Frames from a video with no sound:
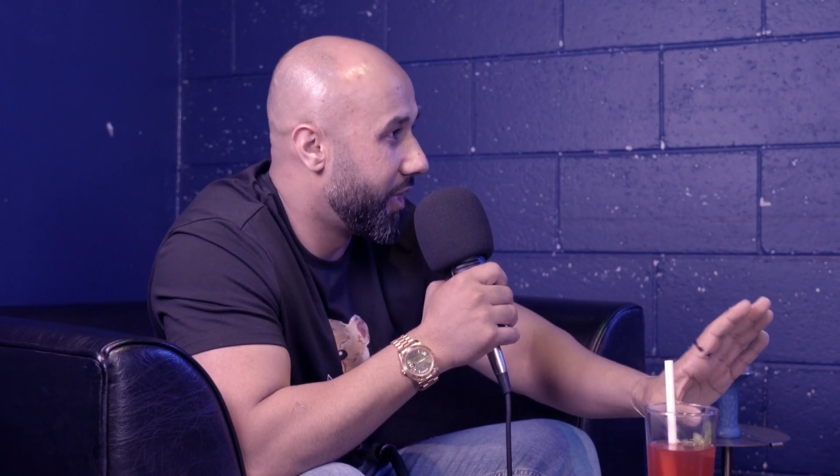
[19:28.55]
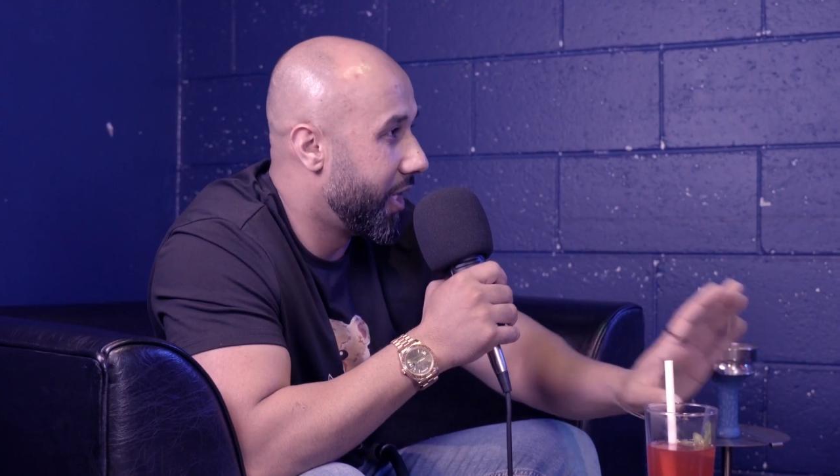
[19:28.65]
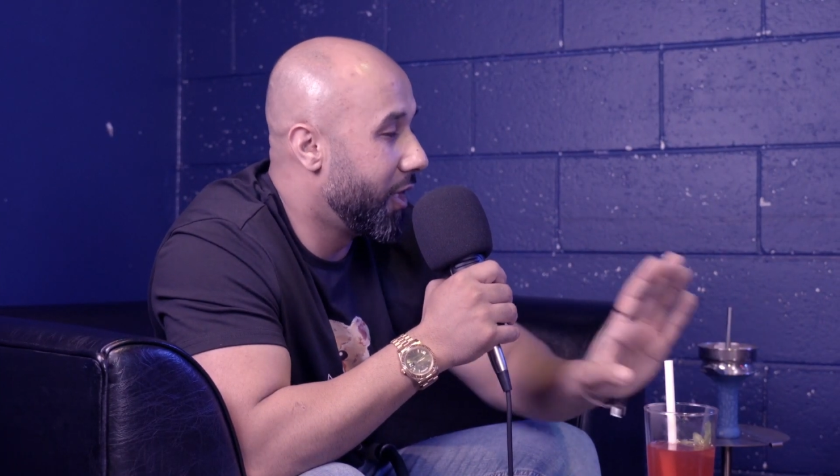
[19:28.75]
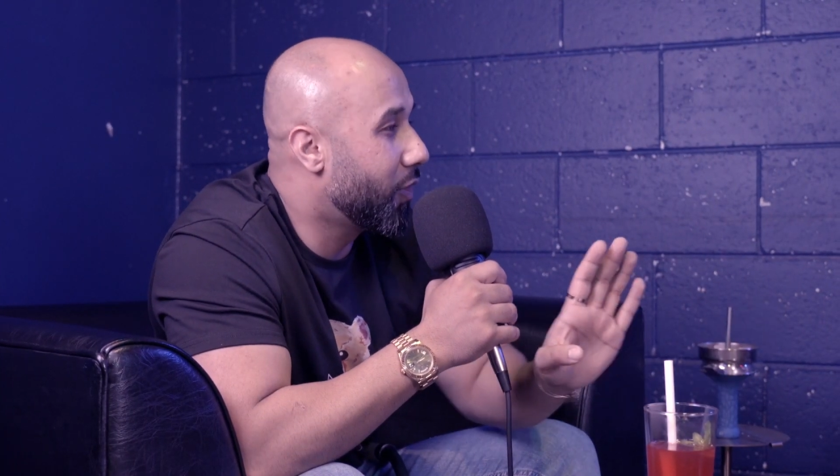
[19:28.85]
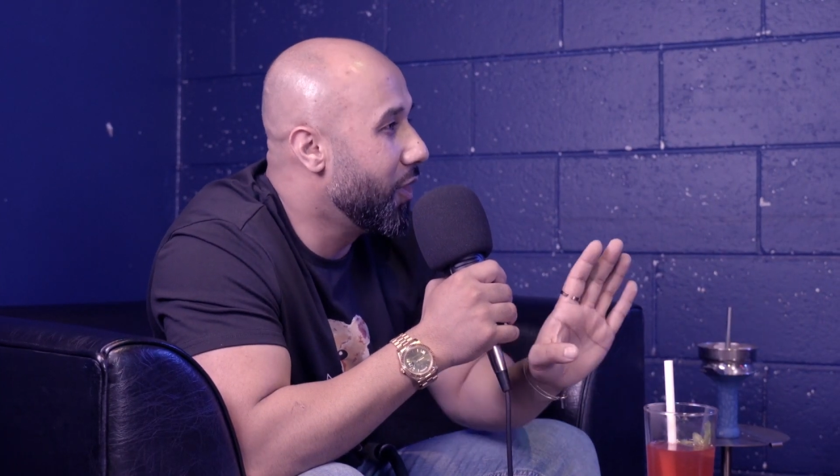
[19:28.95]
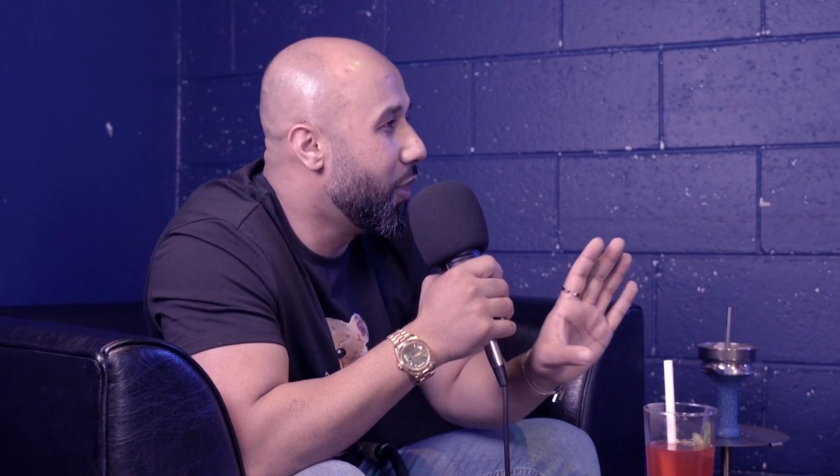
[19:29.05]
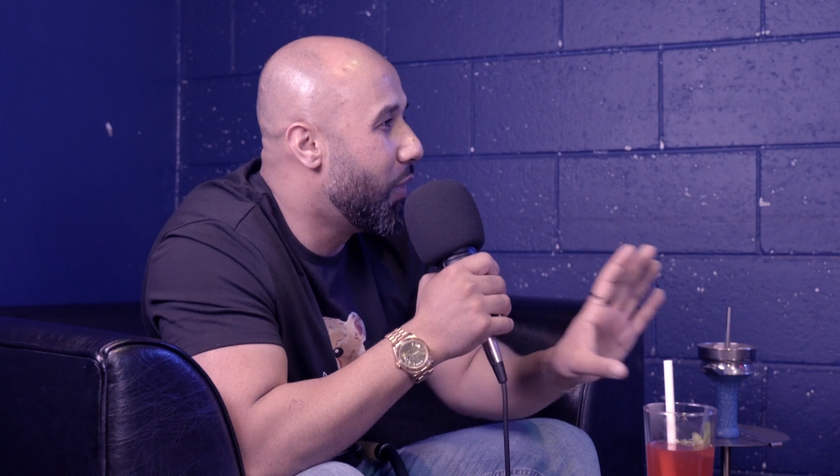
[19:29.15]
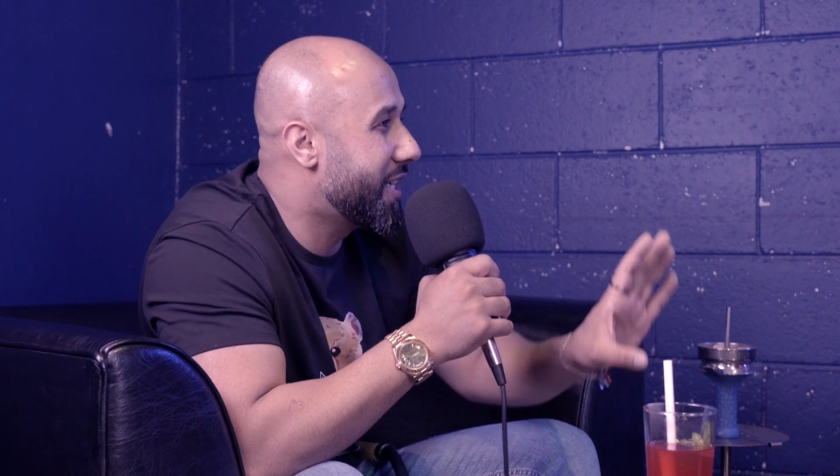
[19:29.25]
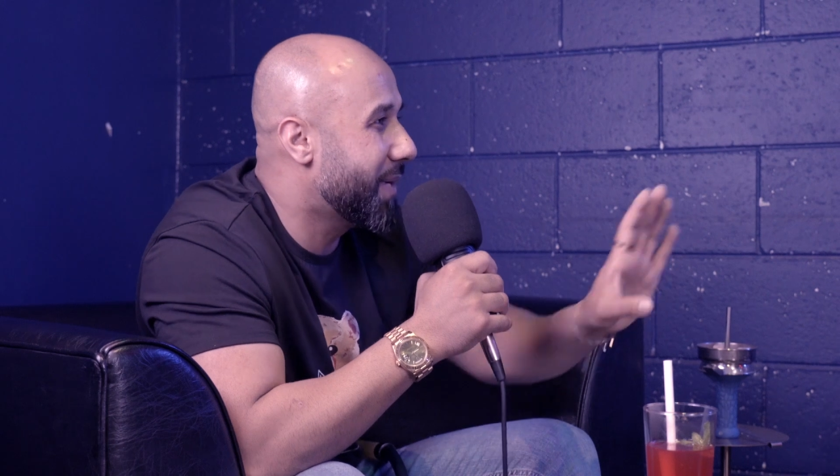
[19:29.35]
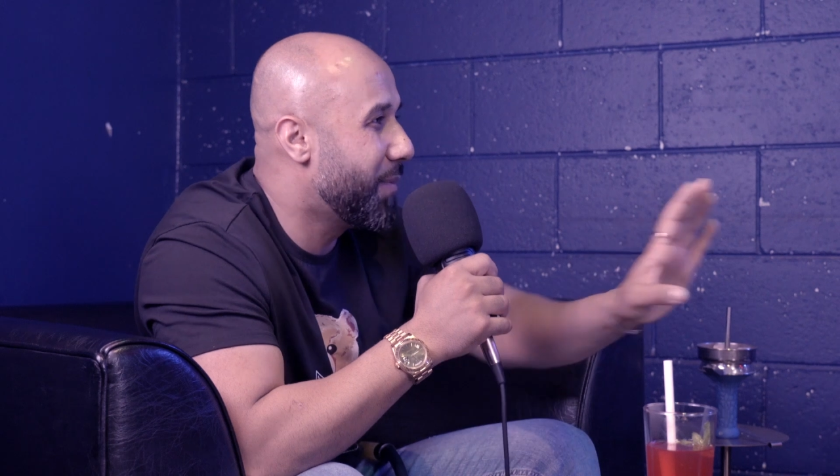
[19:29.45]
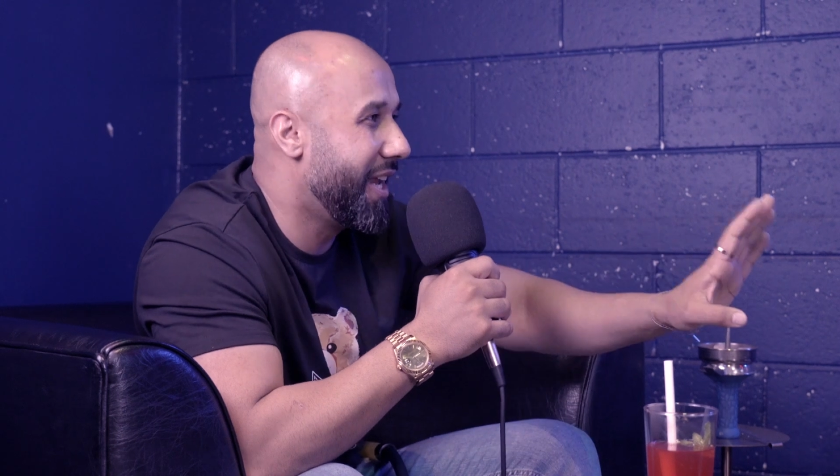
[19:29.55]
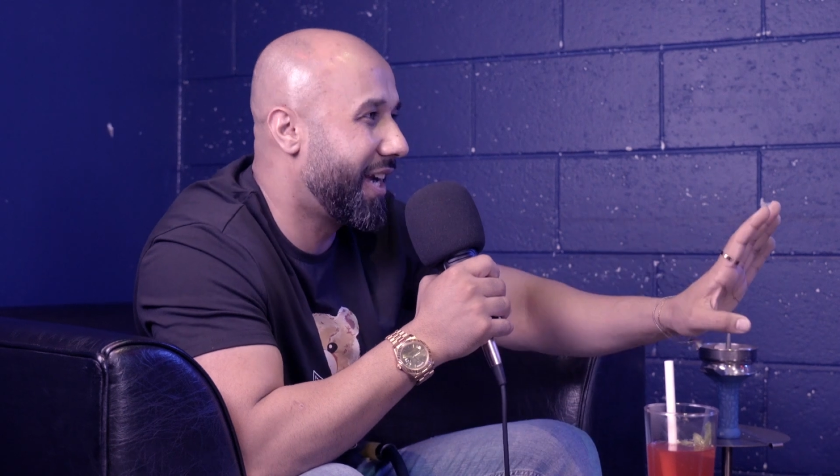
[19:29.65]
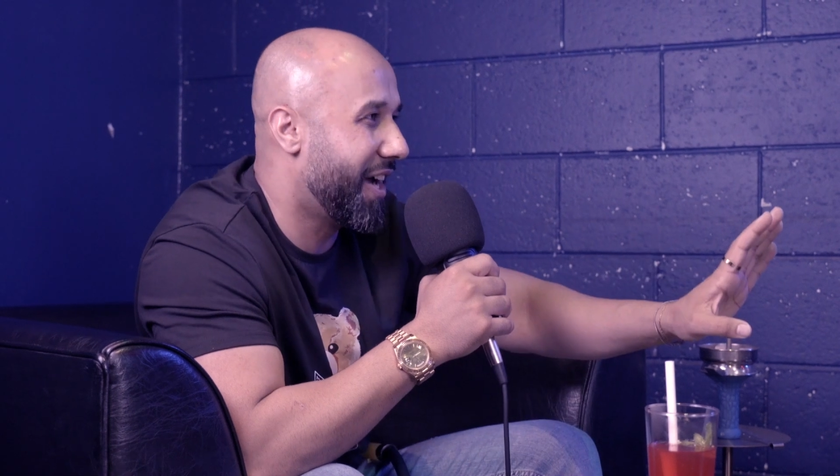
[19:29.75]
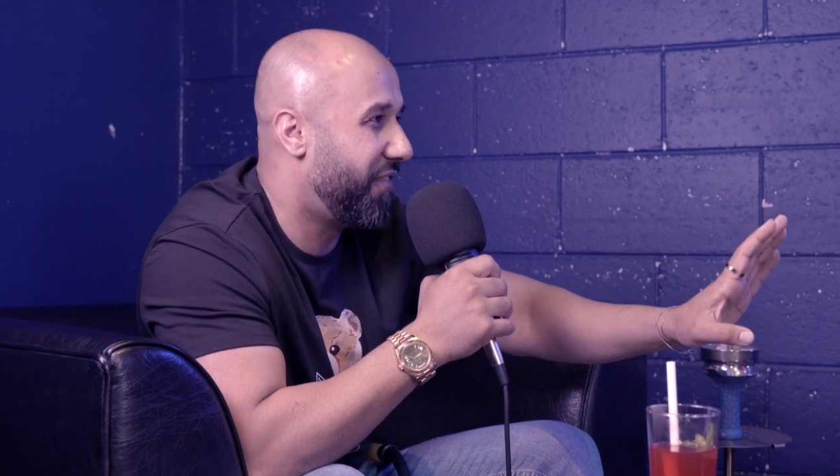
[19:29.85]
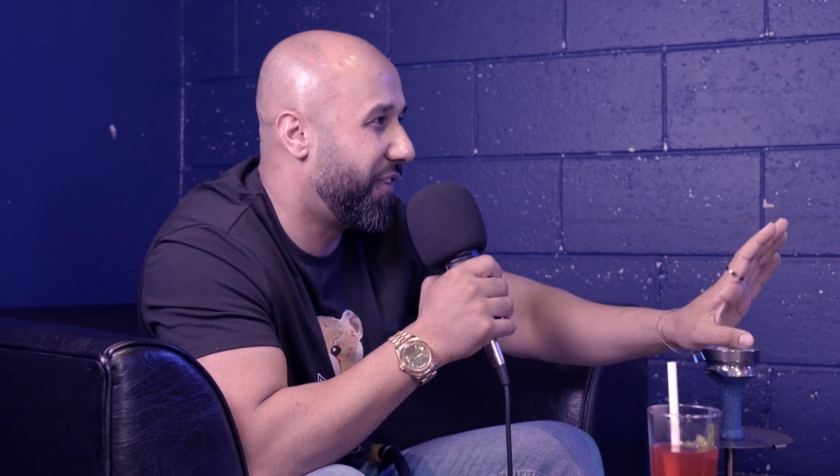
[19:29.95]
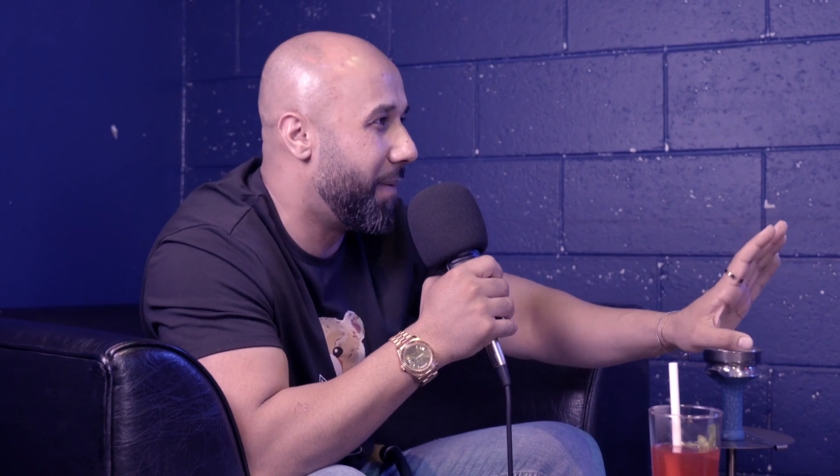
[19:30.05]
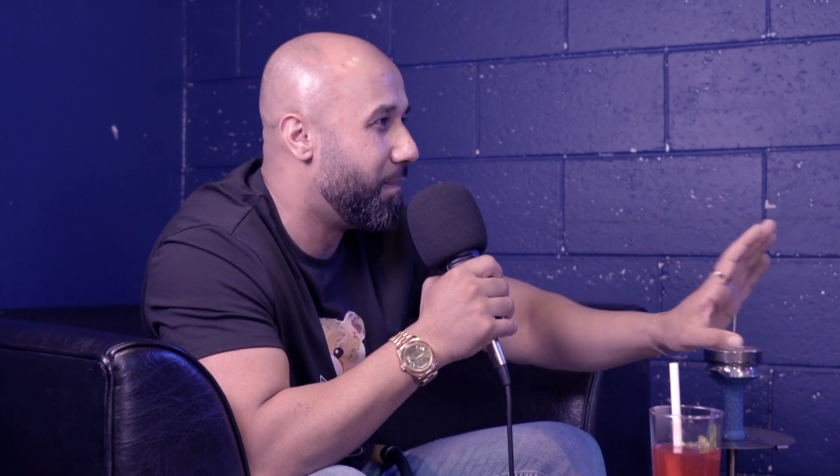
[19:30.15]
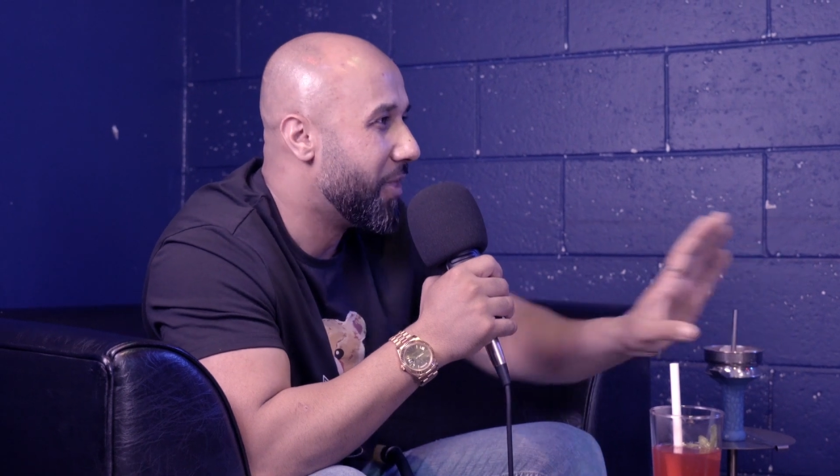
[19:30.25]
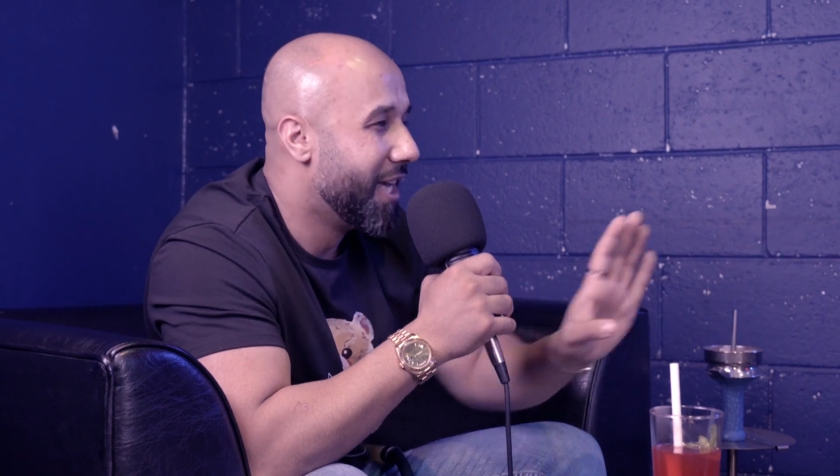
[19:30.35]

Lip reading: You don't know where the money come from.